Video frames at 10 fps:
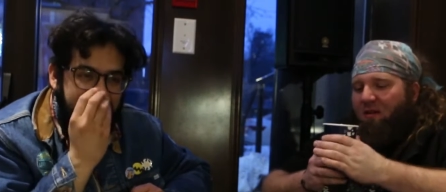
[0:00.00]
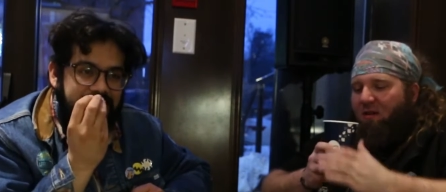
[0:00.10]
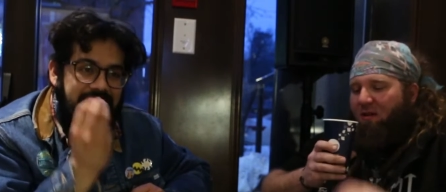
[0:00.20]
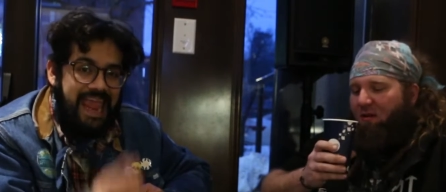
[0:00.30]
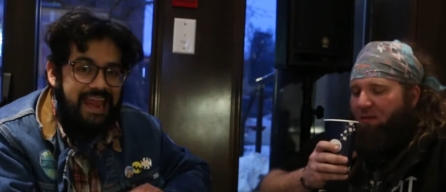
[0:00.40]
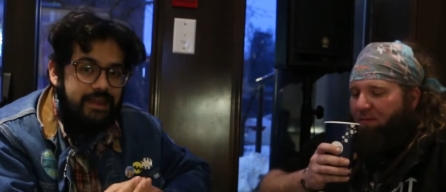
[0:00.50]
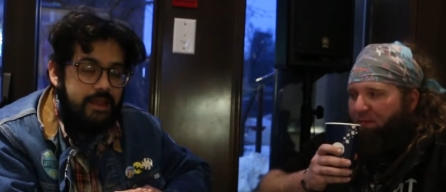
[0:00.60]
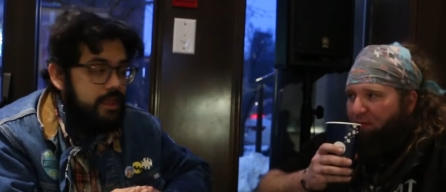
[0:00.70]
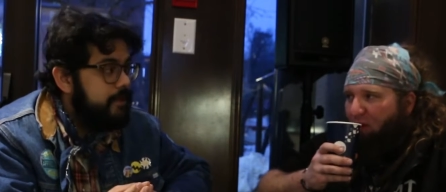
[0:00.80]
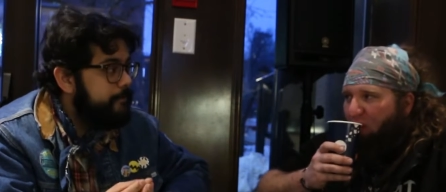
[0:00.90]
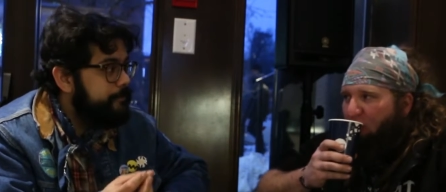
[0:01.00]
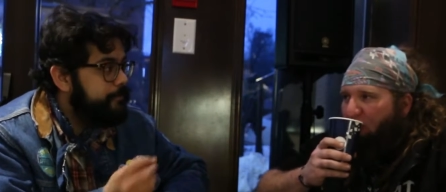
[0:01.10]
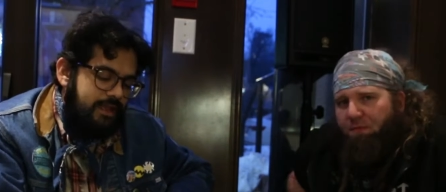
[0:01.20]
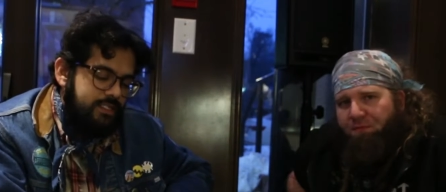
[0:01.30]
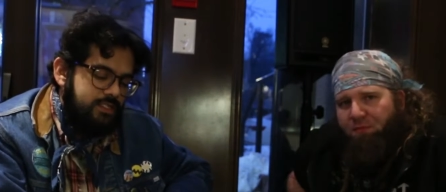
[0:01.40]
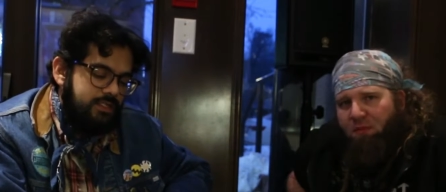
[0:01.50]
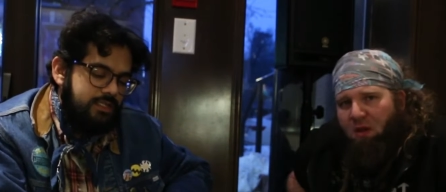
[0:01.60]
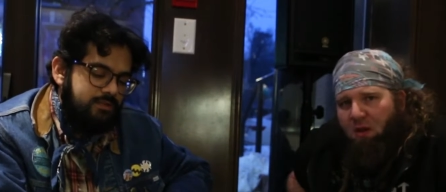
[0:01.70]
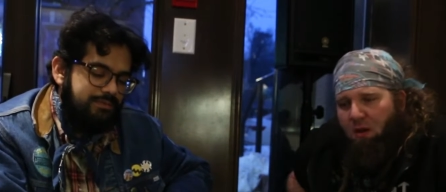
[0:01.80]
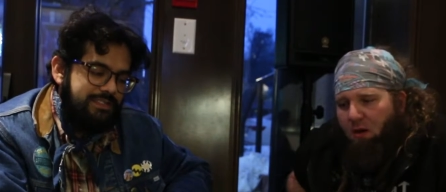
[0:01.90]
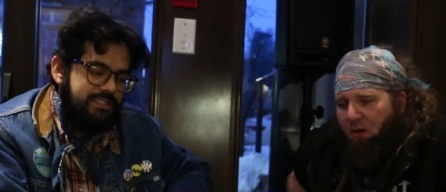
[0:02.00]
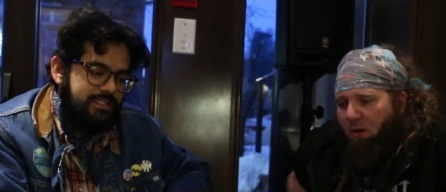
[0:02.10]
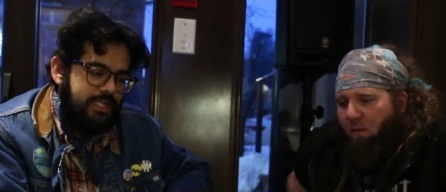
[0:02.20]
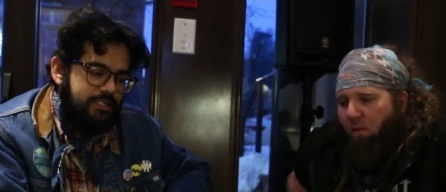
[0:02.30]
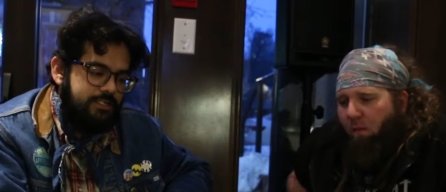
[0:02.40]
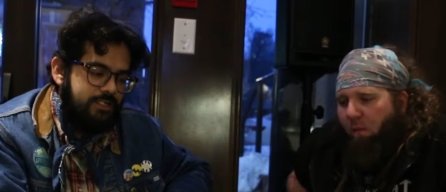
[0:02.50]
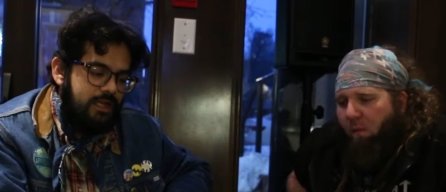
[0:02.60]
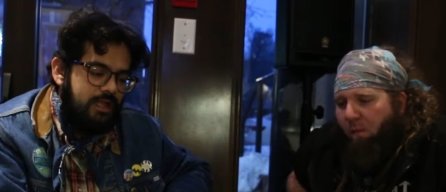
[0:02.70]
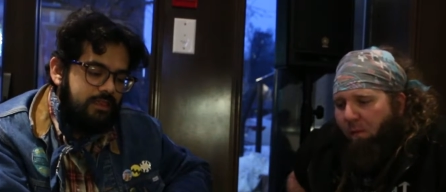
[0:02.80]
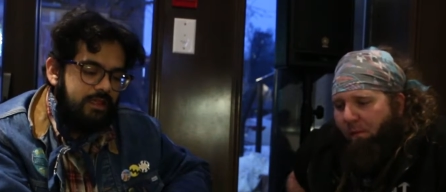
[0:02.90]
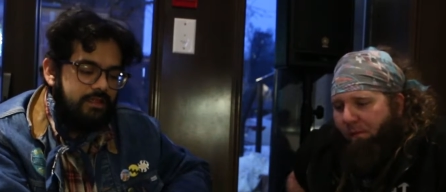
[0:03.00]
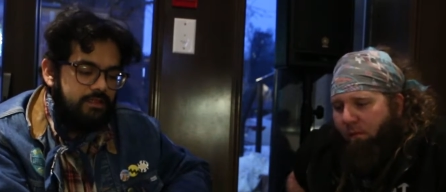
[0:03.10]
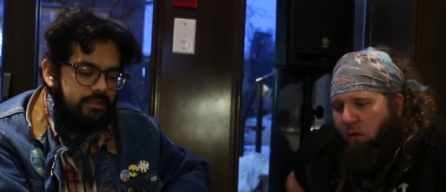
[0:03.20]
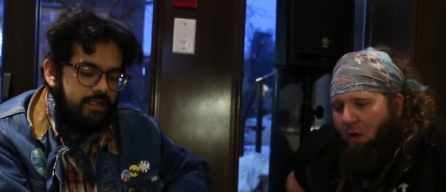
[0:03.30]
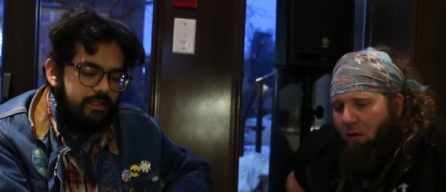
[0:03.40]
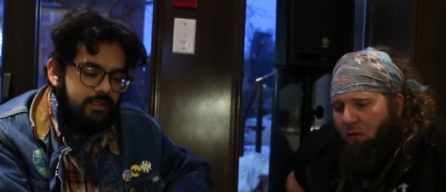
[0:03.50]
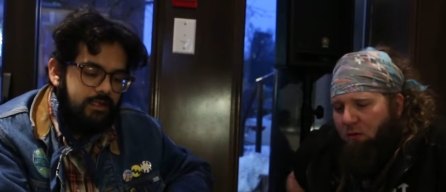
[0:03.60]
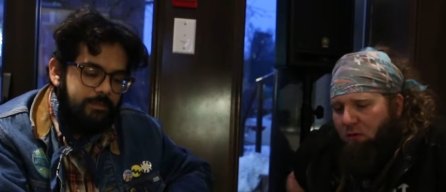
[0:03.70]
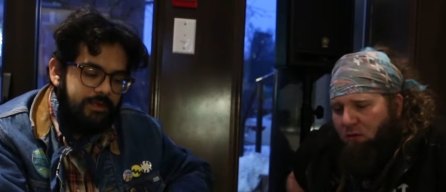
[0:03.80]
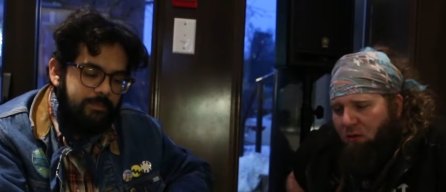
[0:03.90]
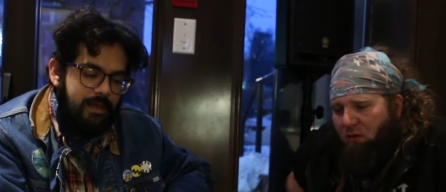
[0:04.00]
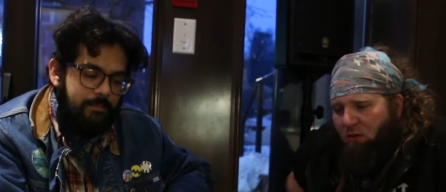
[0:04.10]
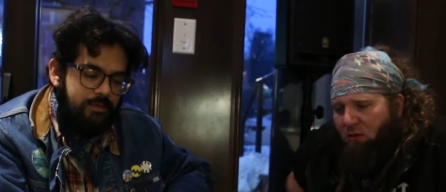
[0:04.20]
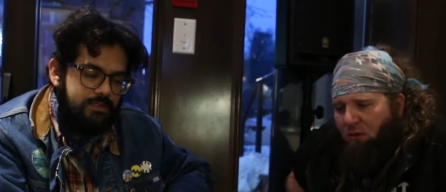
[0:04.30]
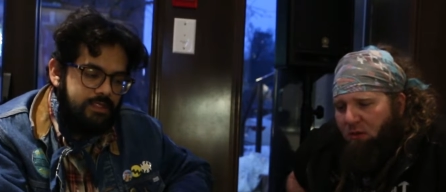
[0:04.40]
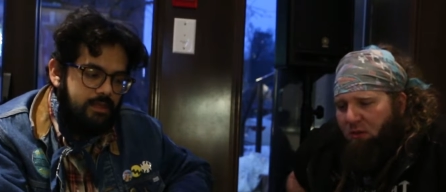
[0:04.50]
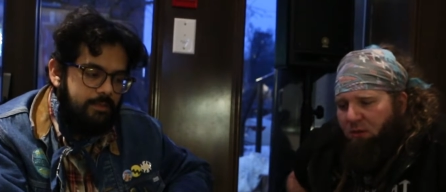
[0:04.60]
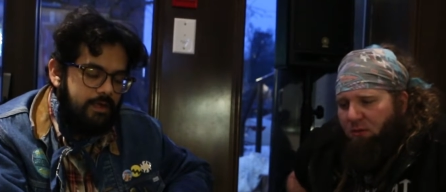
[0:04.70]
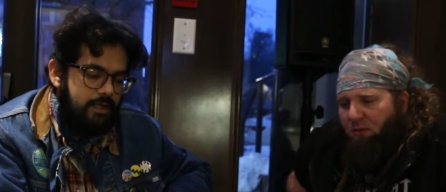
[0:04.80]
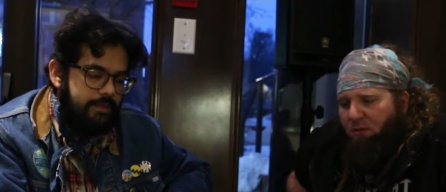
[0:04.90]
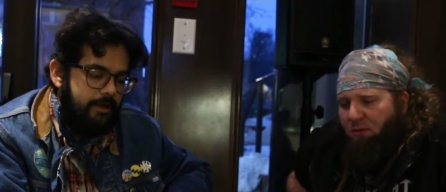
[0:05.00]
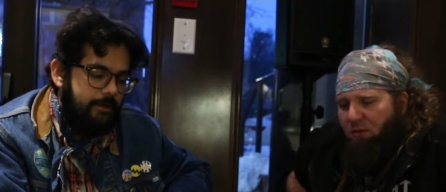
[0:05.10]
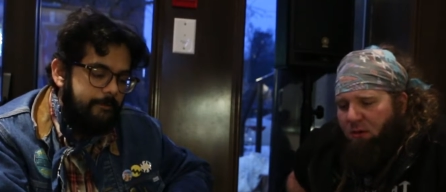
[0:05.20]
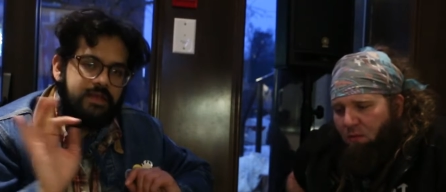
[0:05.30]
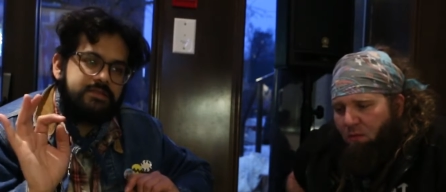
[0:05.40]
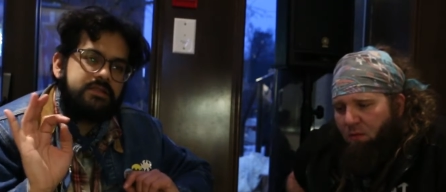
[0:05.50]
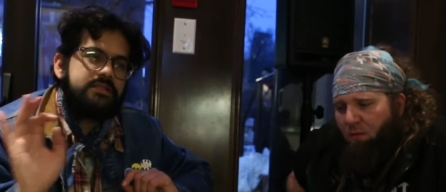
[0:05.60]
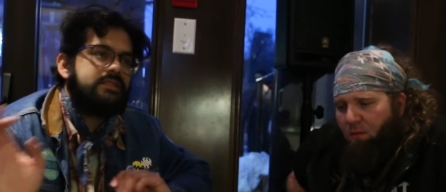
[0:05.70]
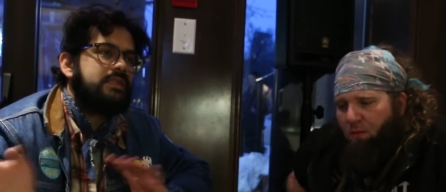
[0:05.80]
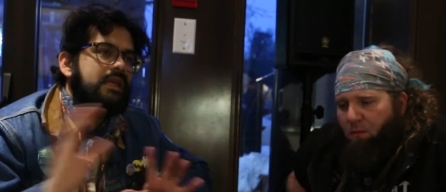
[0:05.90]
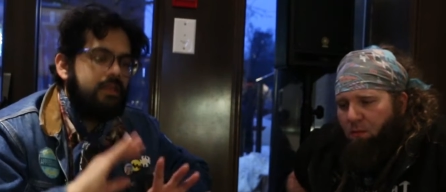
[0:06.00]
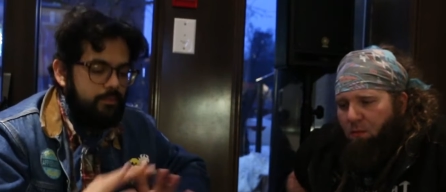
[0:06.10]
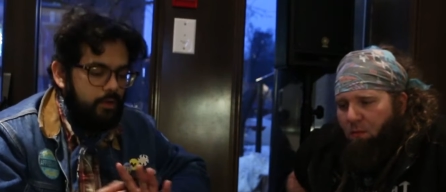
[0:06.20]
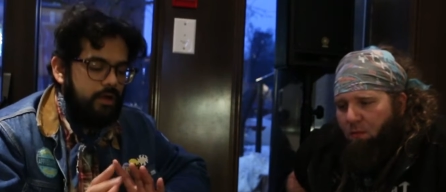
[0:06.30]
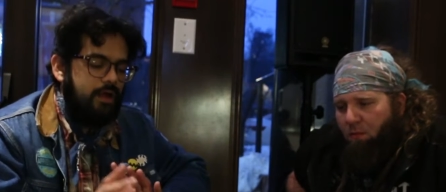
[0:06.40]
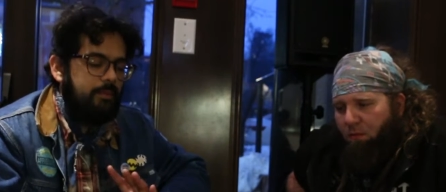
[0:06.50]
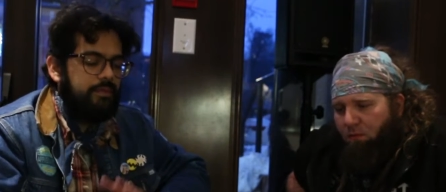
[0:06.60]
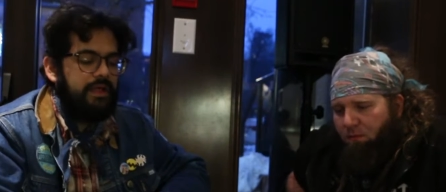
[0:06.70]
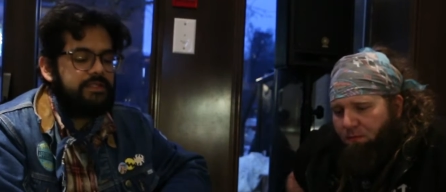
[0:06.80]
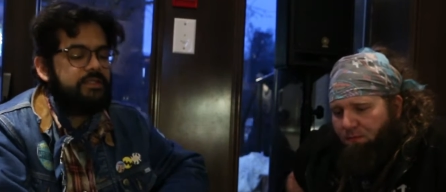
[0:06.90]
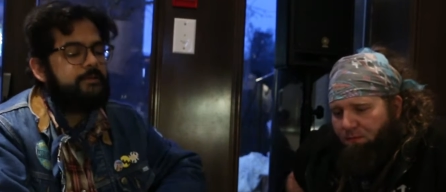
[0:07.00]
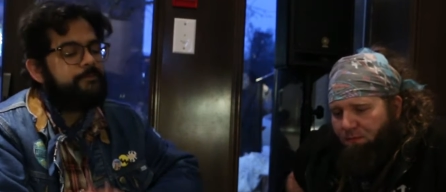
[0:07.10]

Speaker 1: like candy. I do like the presentation. I like the like little bit of peppers that they put on there. It makes it slightly more complex.